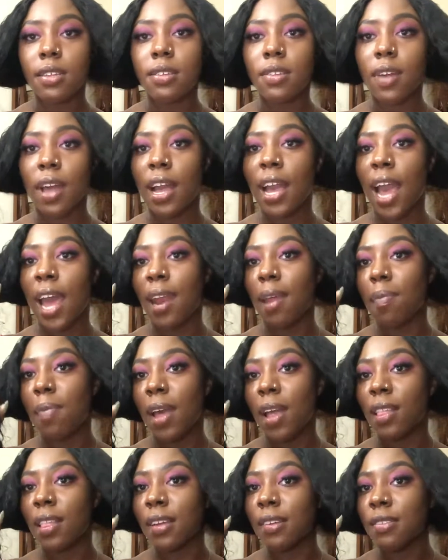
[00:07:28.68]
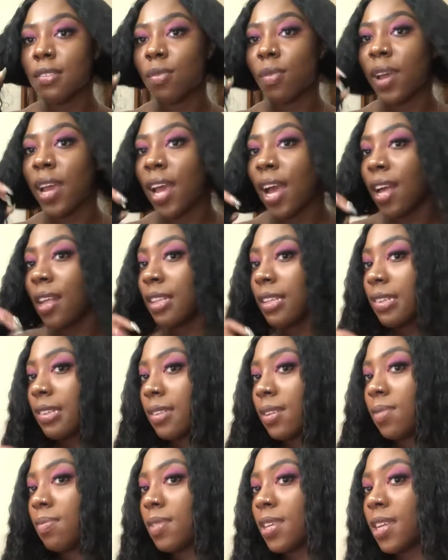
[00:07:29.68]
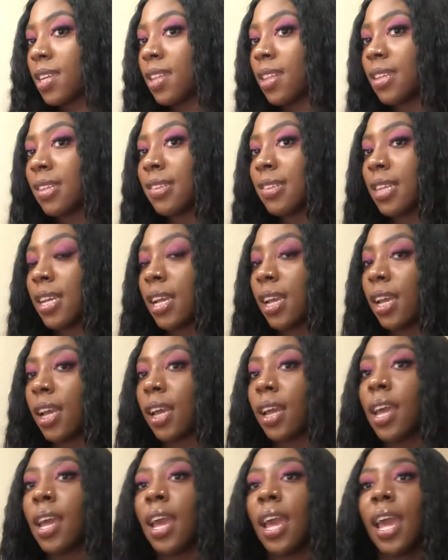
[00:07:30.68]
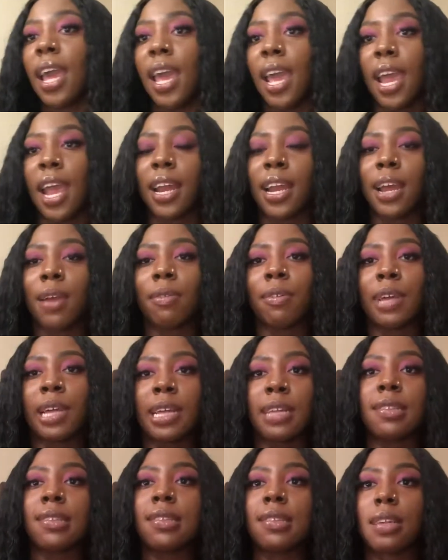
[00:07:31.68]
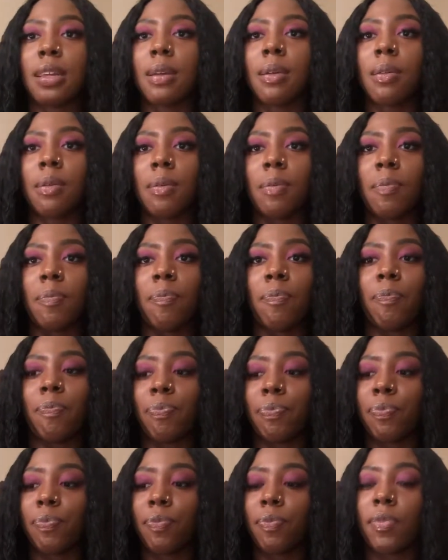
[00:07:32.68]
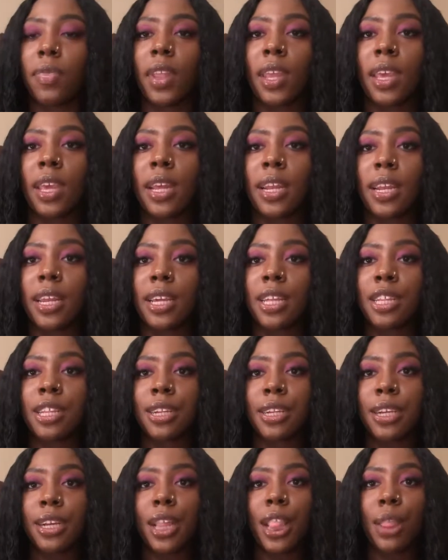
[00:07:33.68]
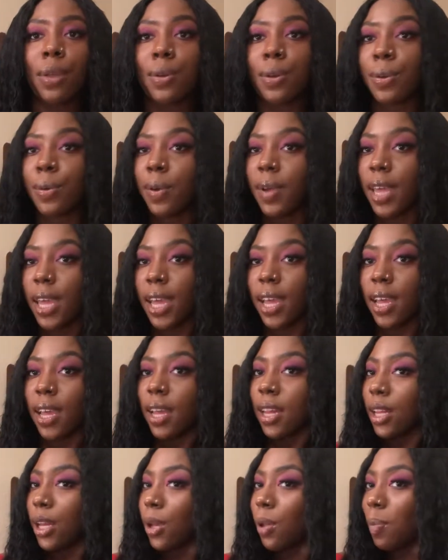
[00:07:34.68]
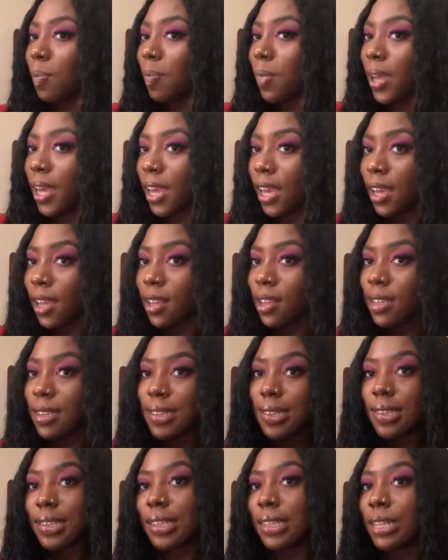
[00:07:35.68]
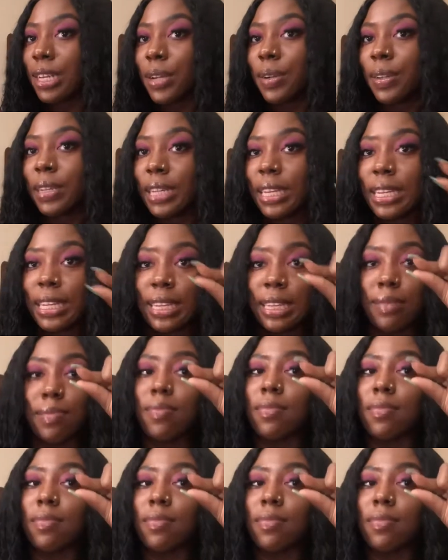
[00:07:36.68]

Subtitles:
So I got it about this way. I just dipped it in the sink, and I ran some conditioner through it a little bit, just literally